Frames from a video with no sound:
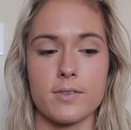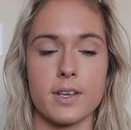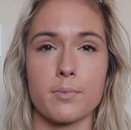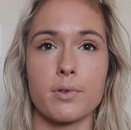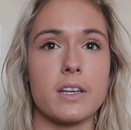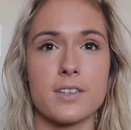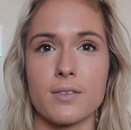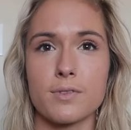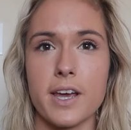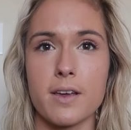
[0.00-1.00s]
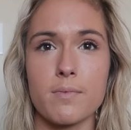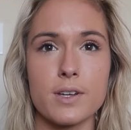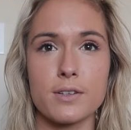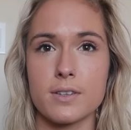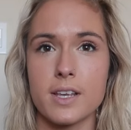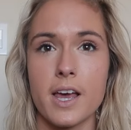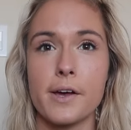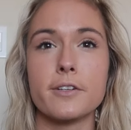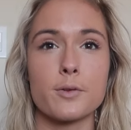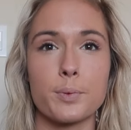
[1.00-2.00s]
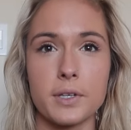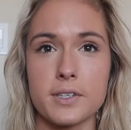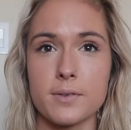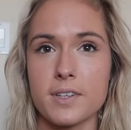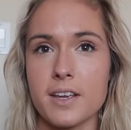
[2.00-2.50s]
I was like, please don't take me. Just, just please don't